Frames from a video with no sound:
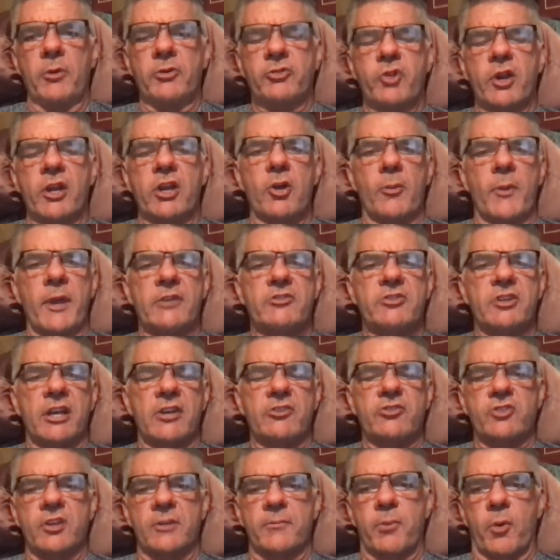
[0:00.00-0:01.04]
Matrinko makes an
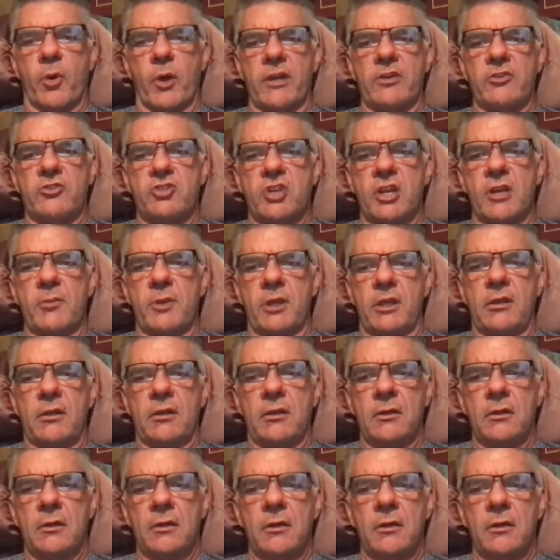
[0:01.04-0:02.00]
interesting point. Jimmy